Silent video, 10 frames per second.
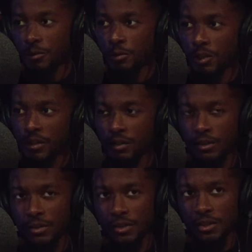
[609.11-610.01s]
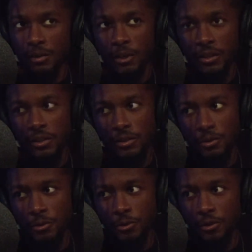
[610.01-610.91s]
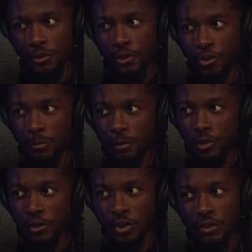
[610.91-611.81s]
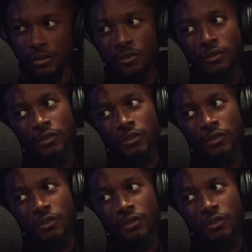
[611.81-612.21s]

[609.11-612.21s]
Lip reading: you selling it to somebody else who's going to distribute your shit?